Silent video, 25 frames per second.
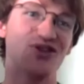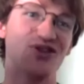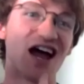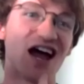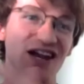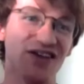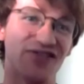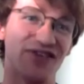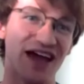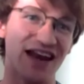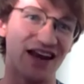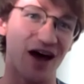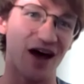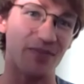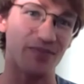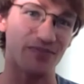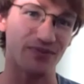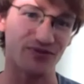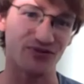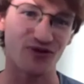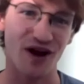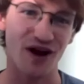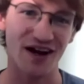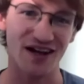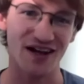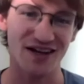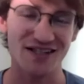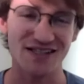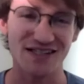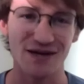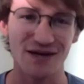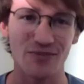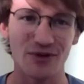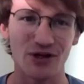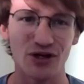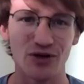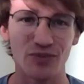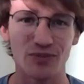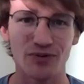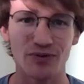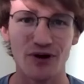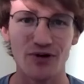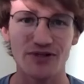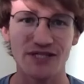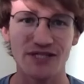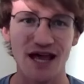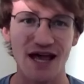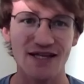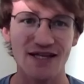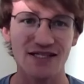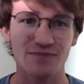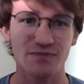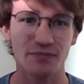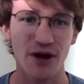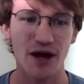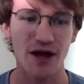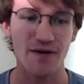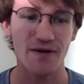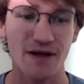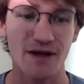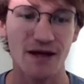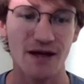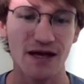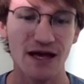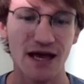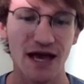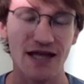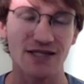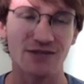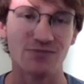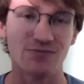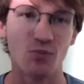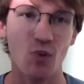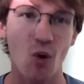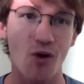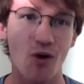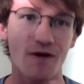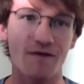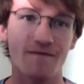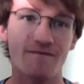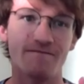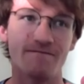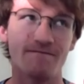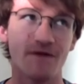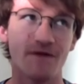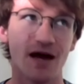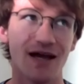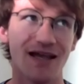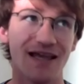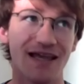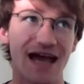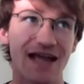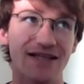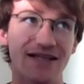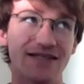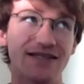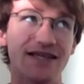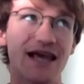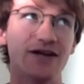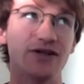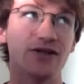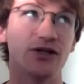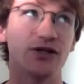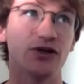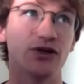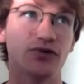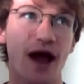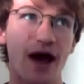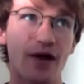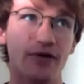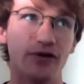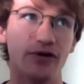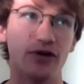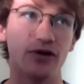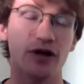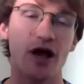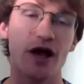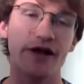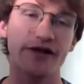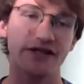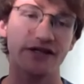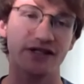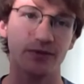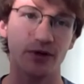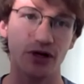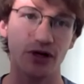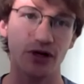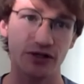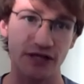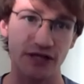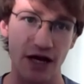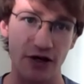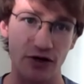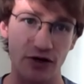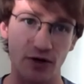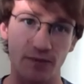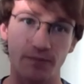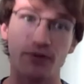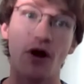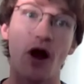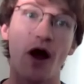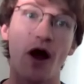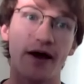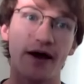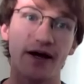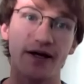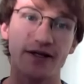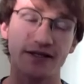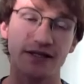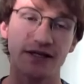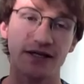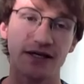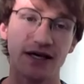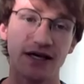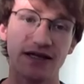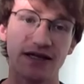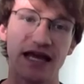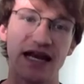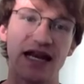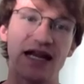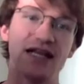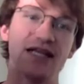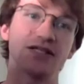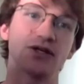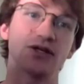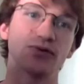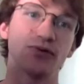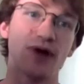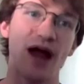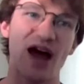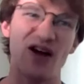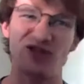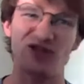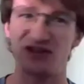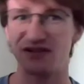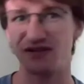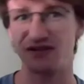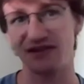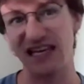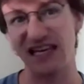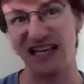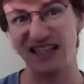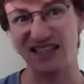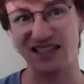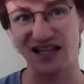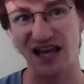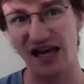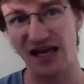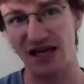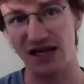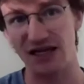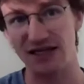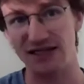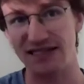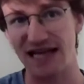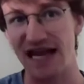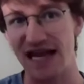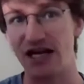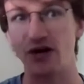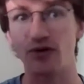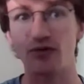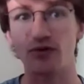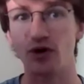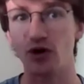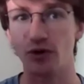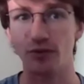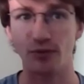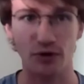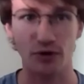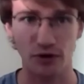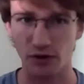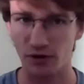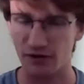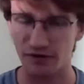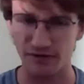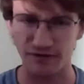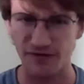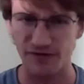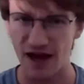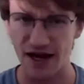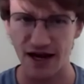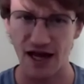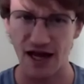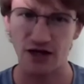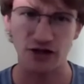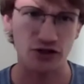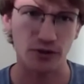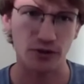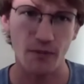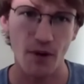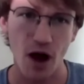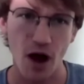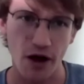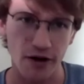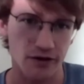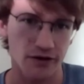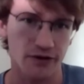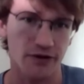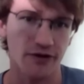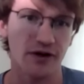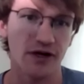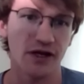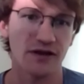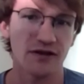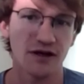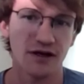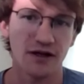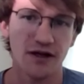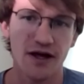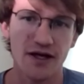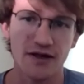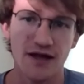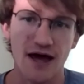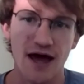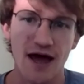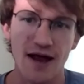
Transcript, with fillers: you kind of end up running a similar process. But it's more again centered around your customers and your product than it is around things like a data room or your financial model or anything like that.